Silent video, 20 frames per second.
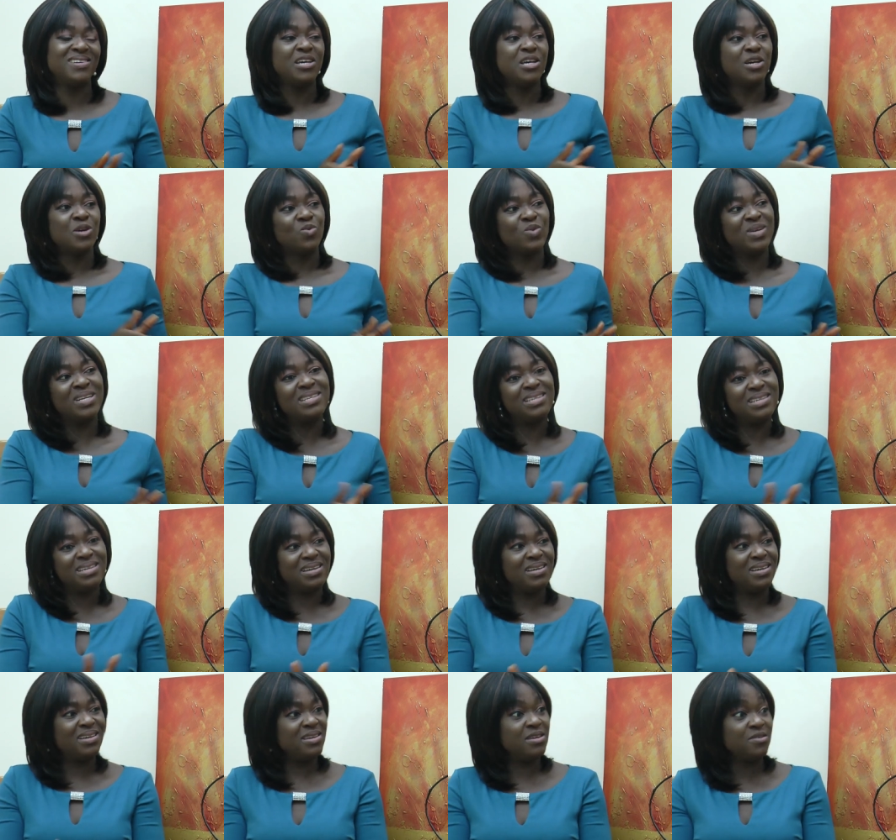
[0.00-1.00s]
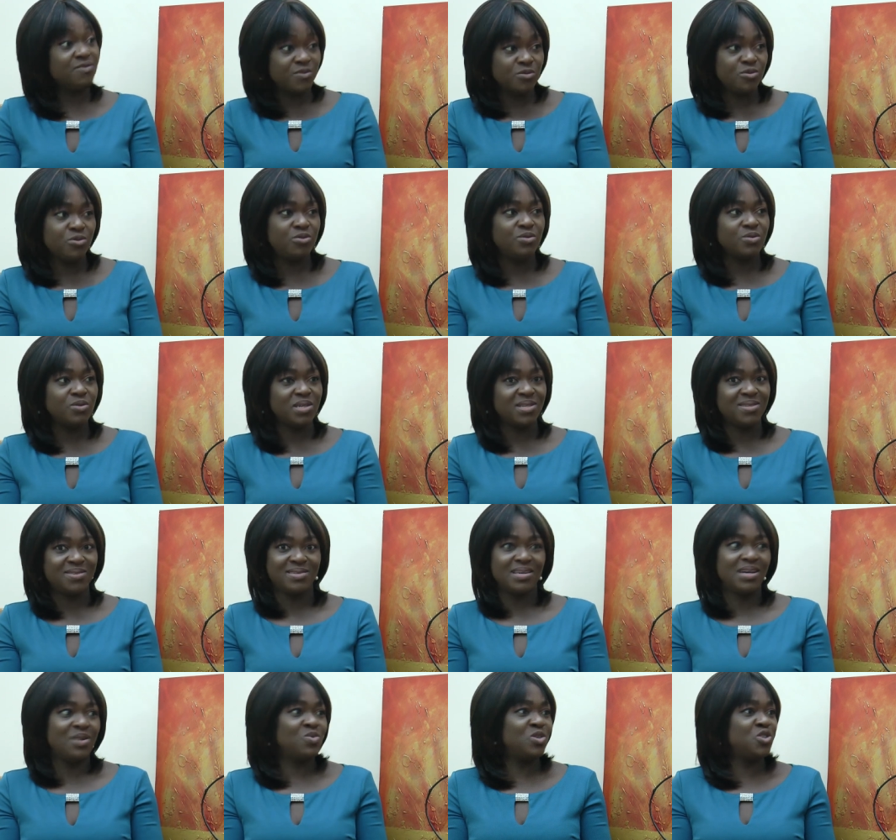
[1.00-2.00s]
with the evildoers,
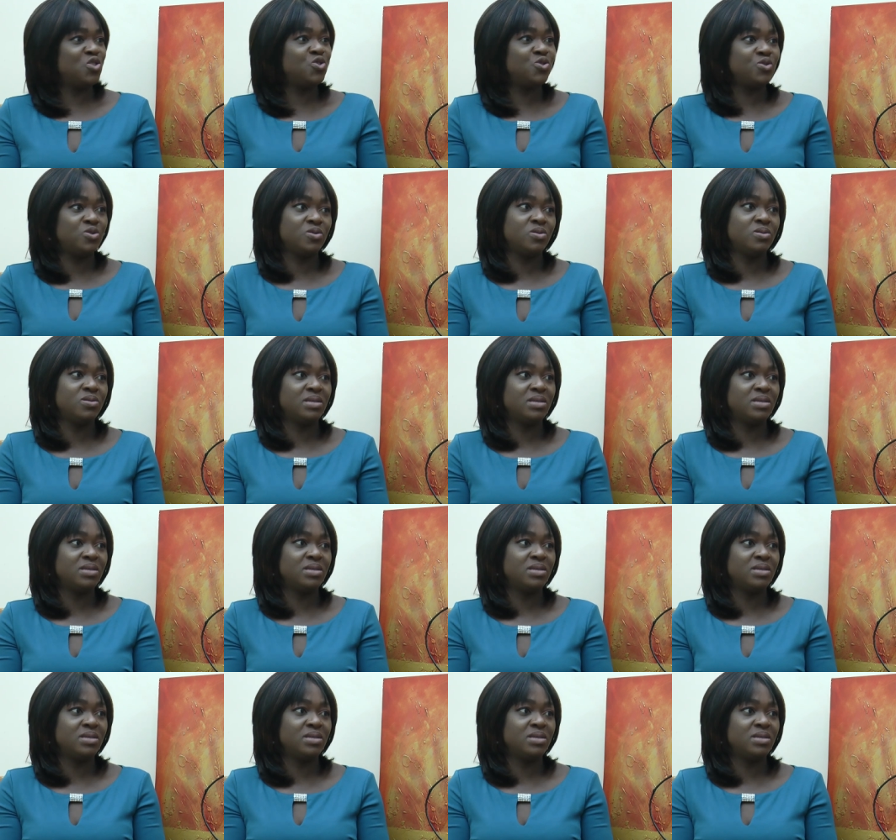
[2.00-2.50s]
and we shouldn't.